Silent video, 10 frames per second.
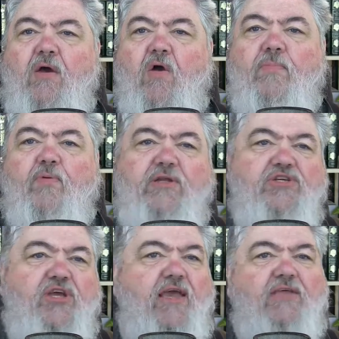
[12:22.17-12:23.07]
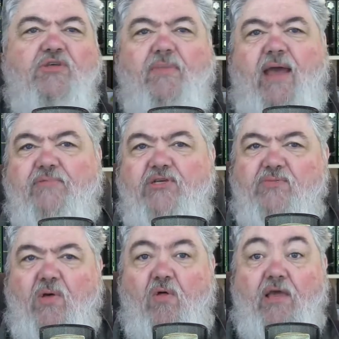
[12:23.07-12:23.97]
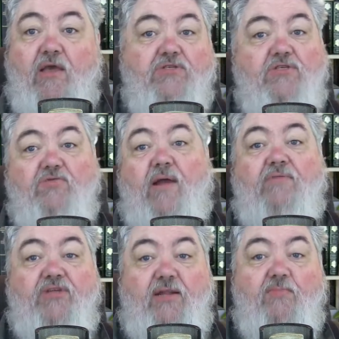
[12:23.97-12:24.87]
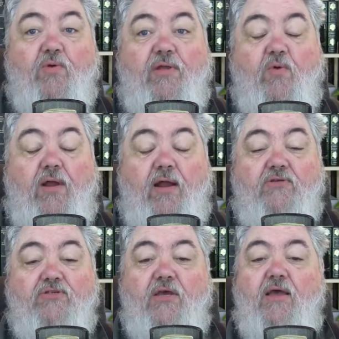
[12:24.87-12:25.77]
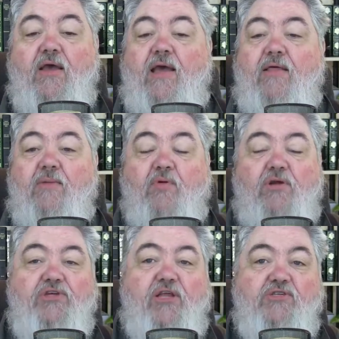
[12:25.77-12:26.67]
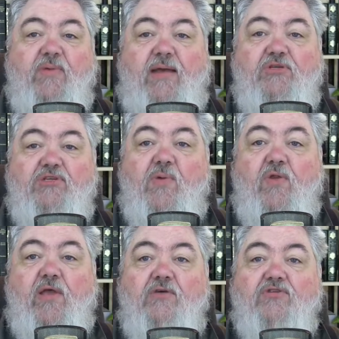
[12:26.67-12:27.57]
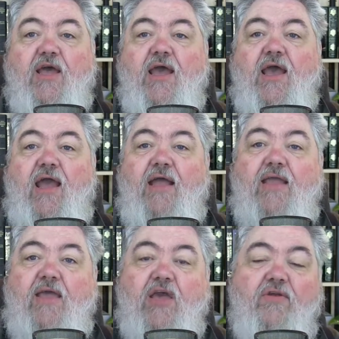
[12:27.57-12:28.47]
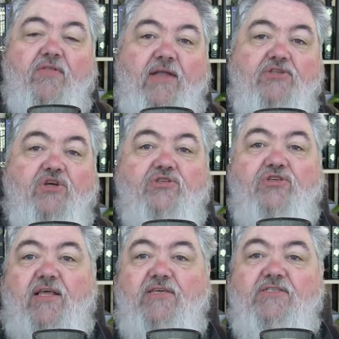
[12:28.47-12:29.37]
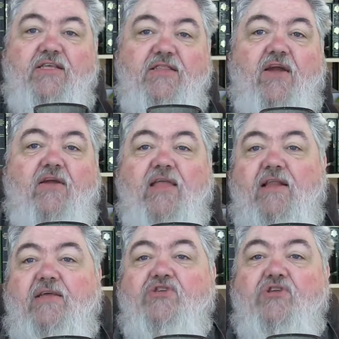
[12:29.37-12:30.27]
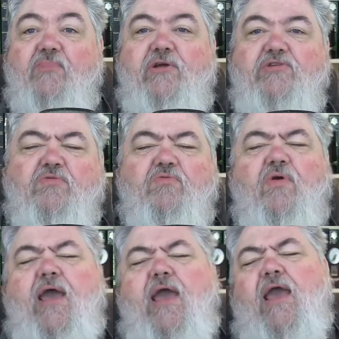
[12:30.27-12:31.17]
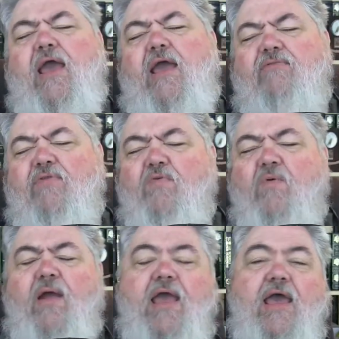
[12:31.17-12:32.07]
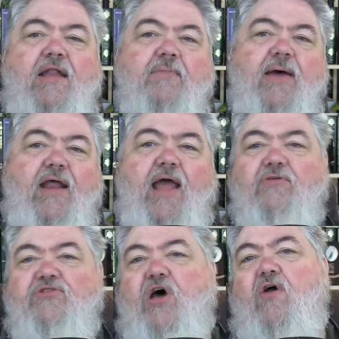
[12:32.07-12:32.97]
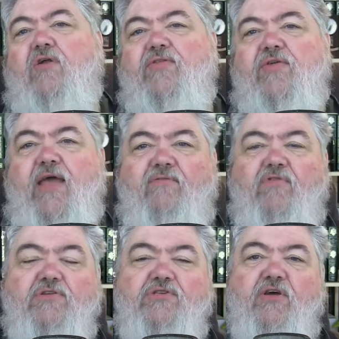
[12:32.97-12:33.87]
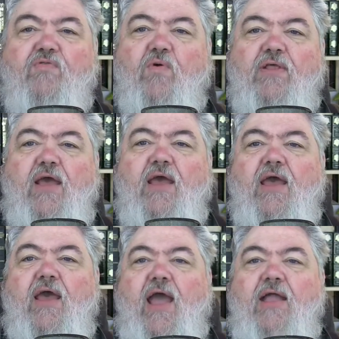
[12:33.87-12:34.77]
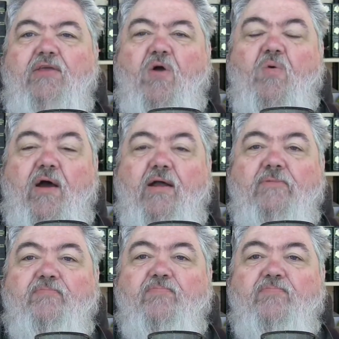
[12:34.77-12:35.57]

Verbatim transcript: or preaching against the baptism of the Holy Ghost. This is where I've seen it more than anywhere else. They're preaching against baptism of the Holy Ghost, and they go to that church and they sit there and they listen to the preacher rave and rant about how it's all of the devil and so forth. And you know what?